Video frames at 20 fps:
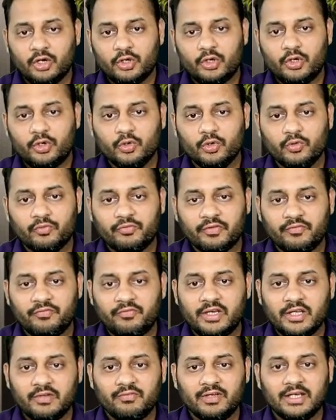
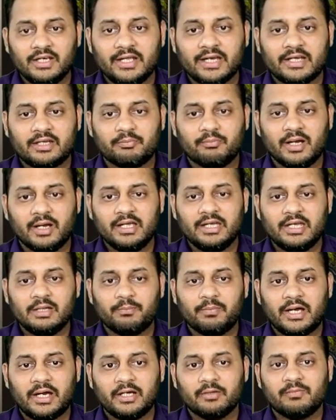250 will get
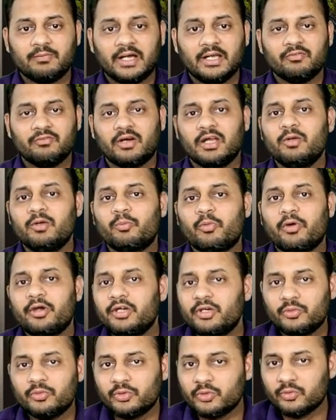multiplied by
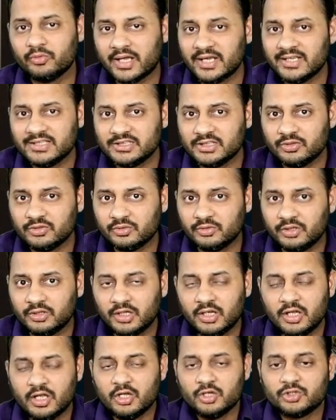1.2290.
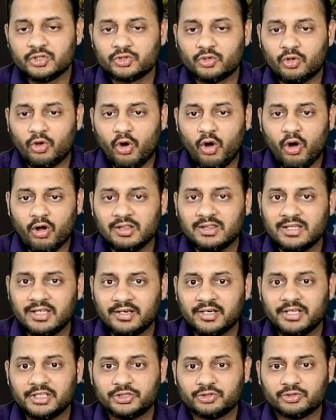So all the
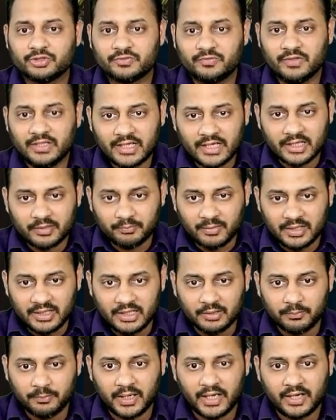ratios will get
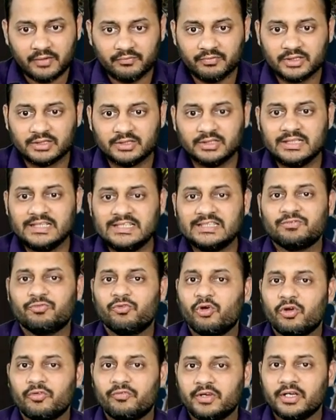multiplied with these
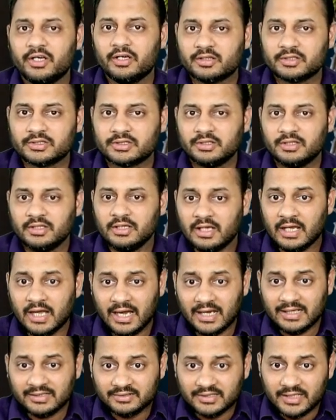four figures.
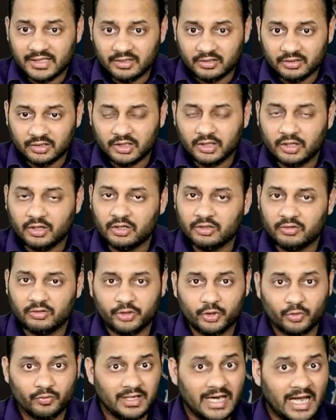And then
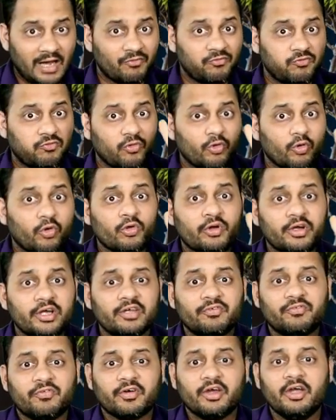you will have four
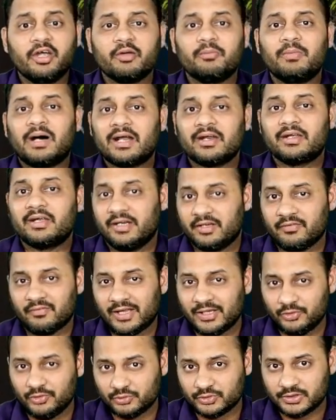different market
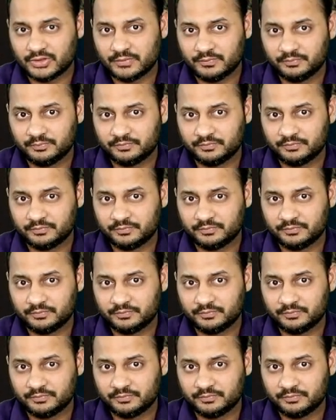values,